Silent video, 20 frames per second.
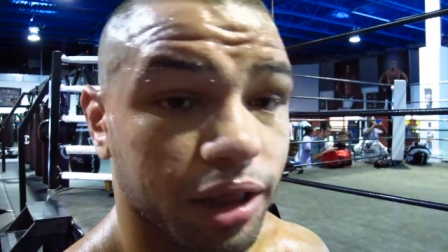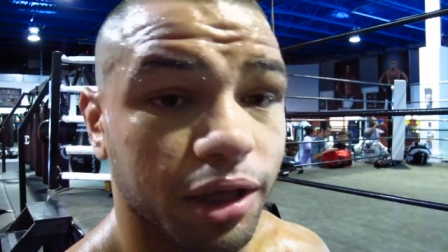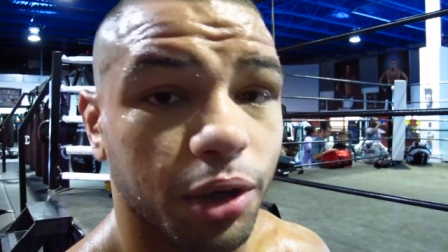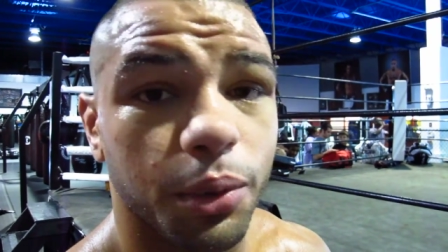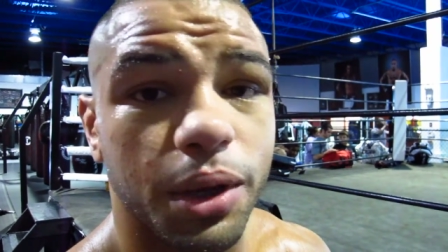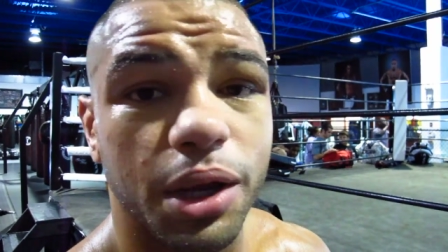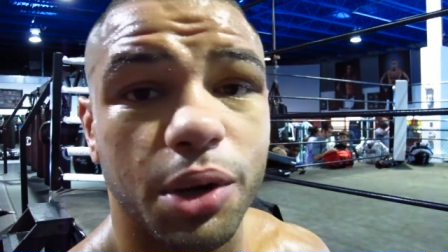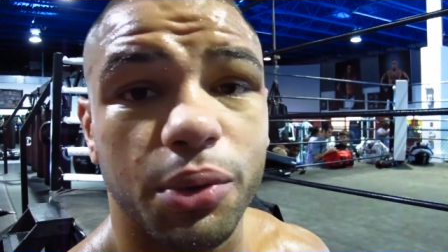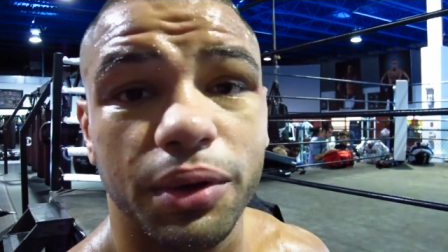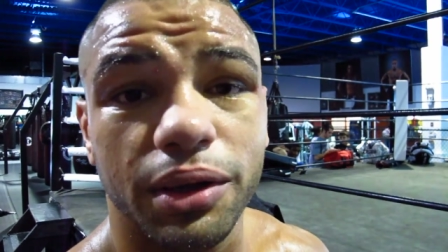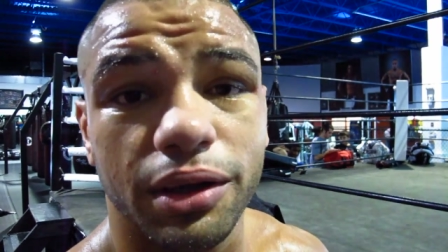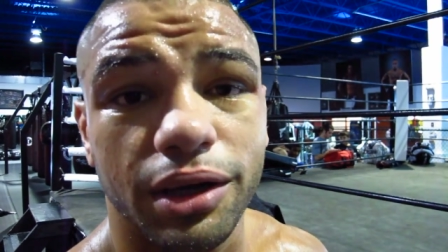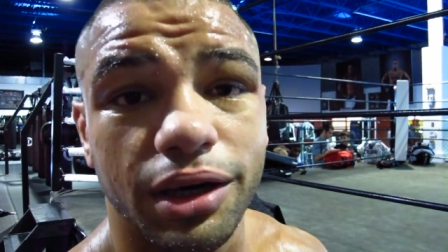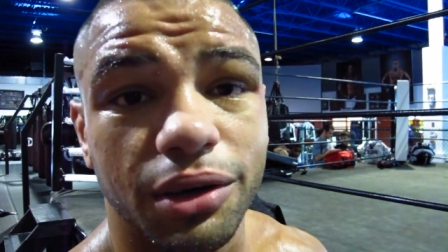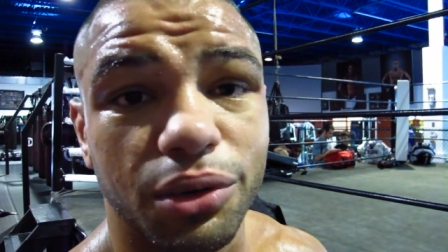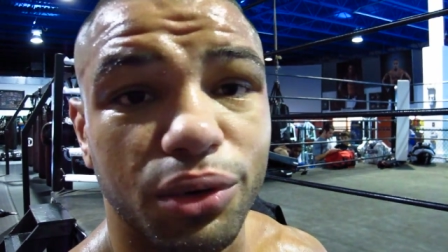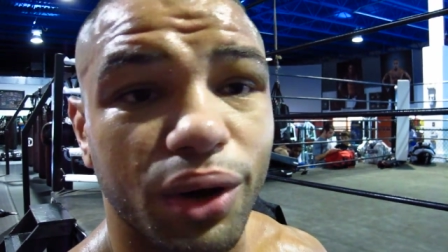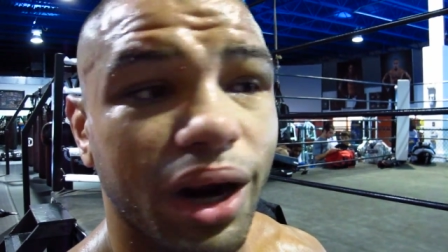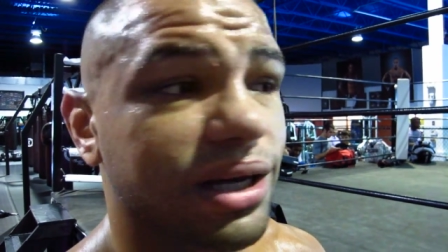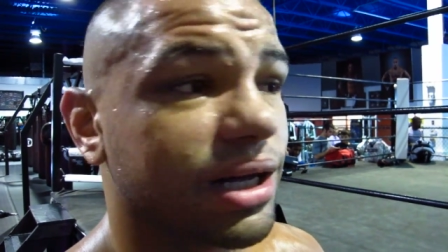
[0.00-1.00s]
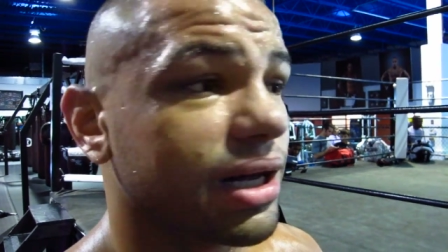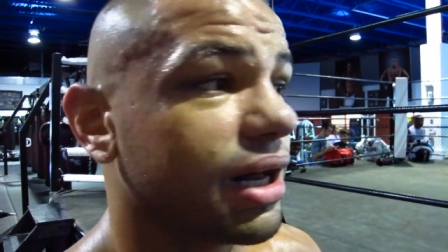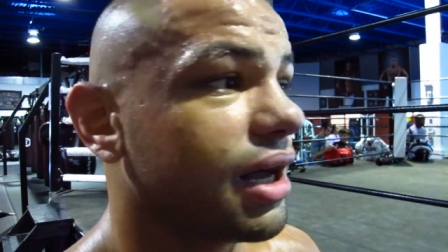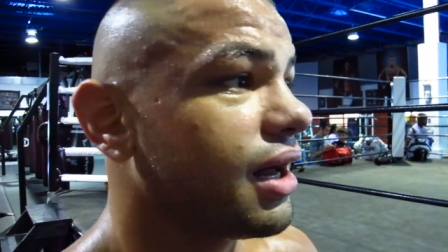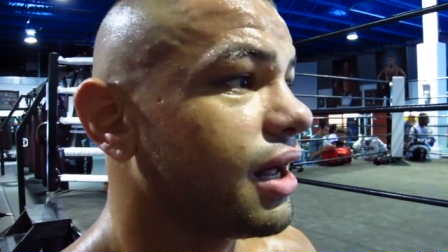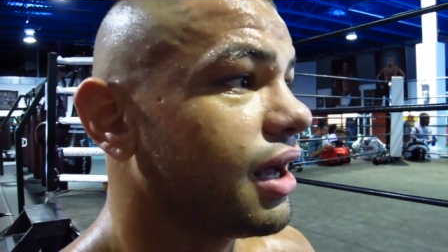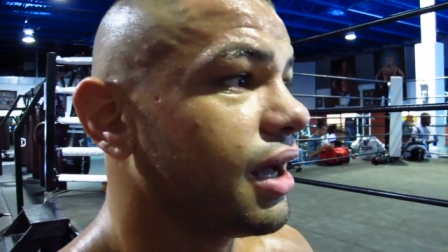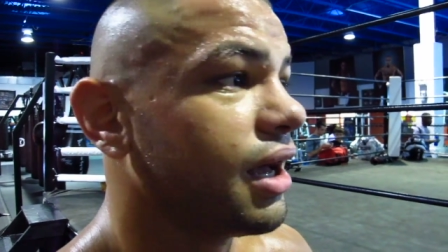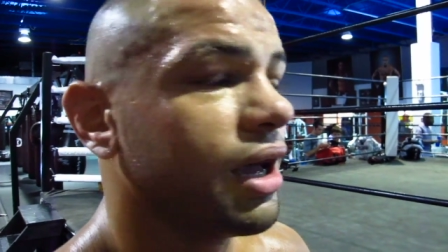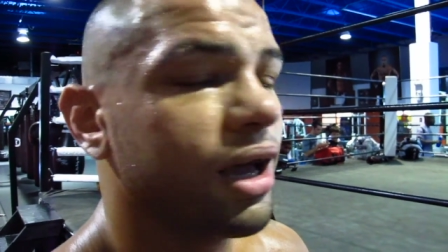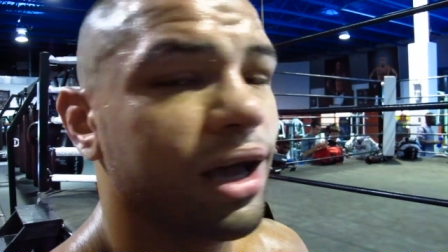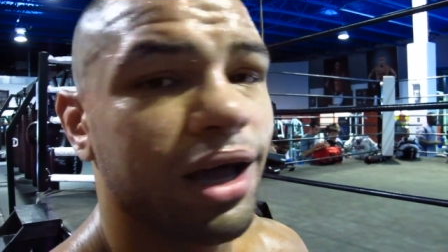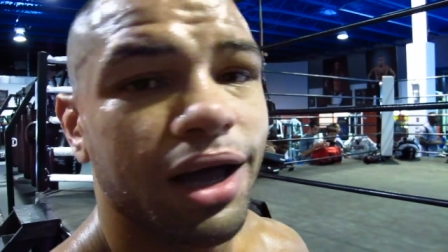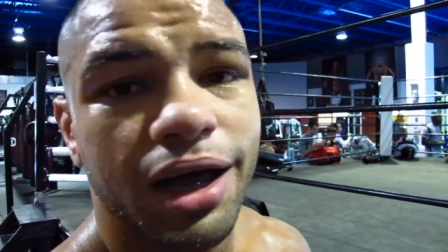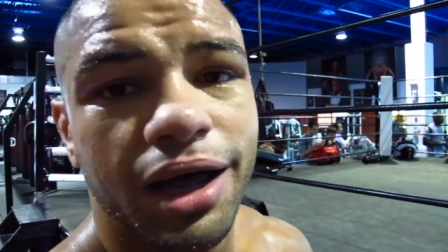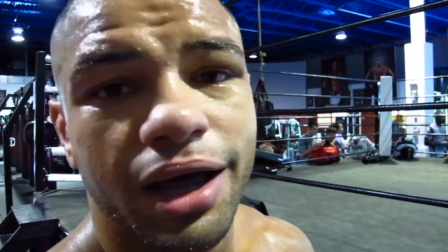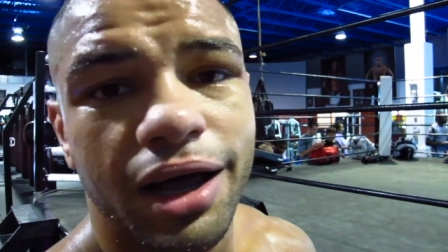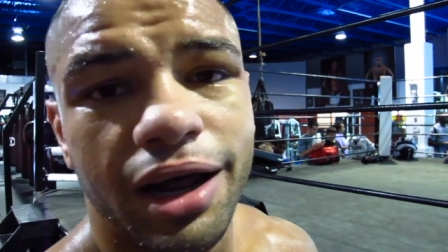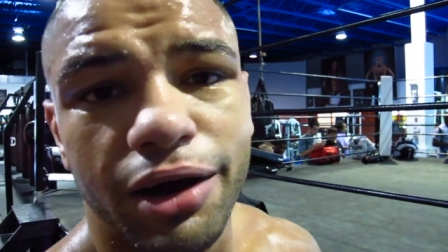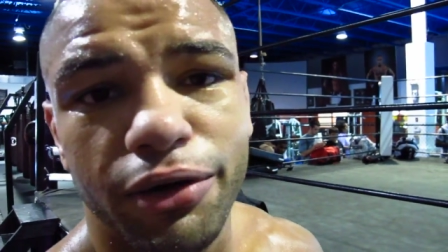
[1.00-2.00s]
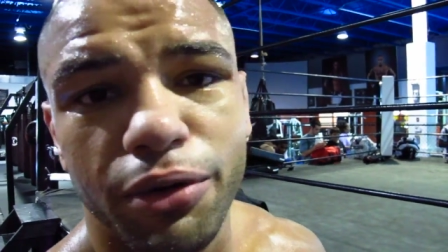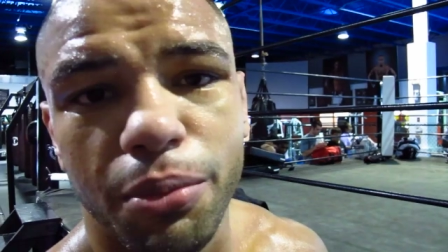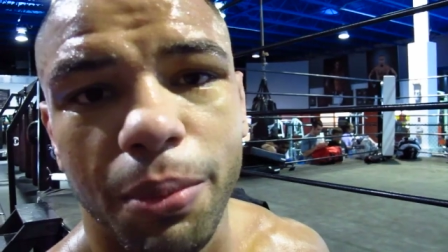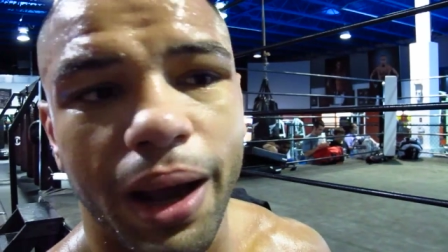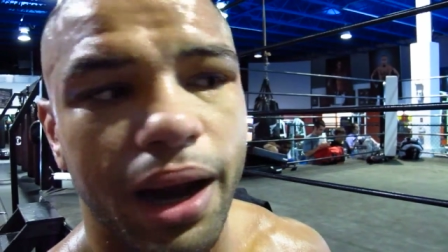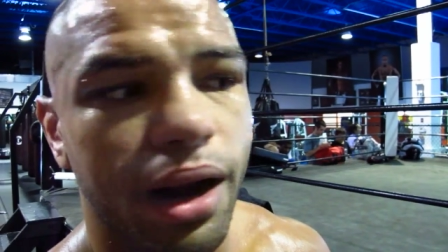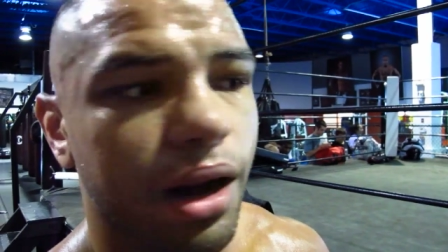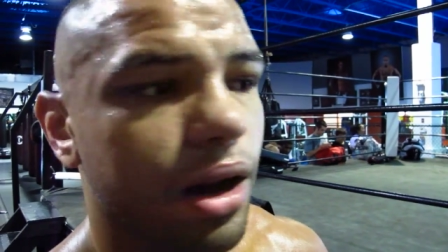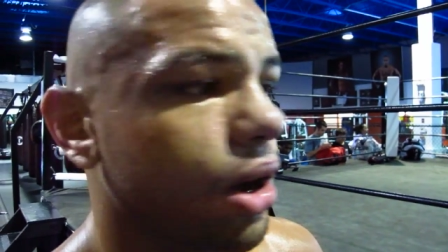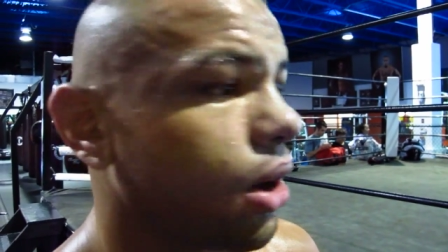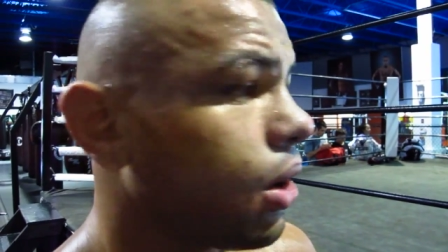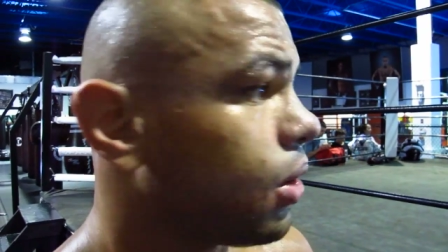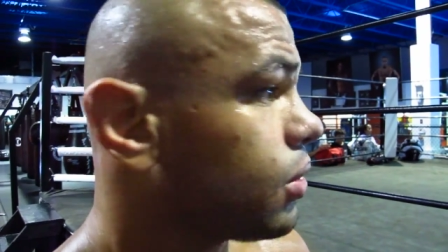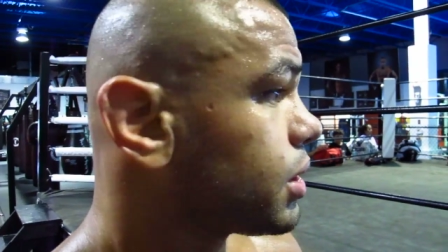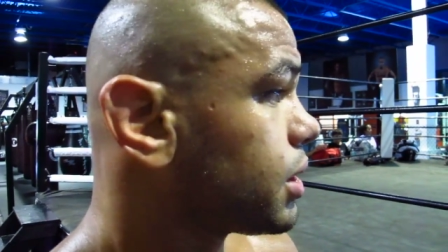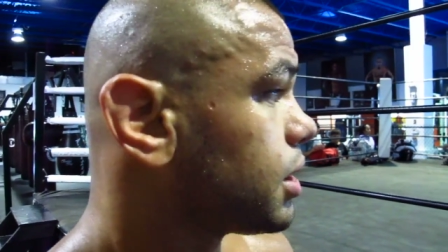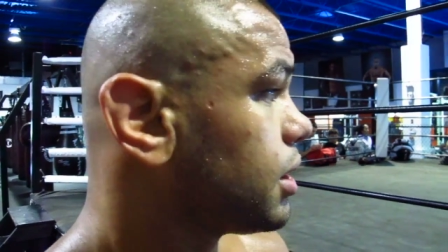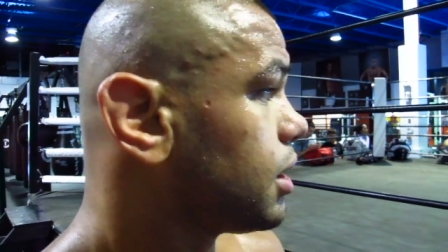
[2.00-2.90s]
the week with the uh, wrestling, and everybody knows,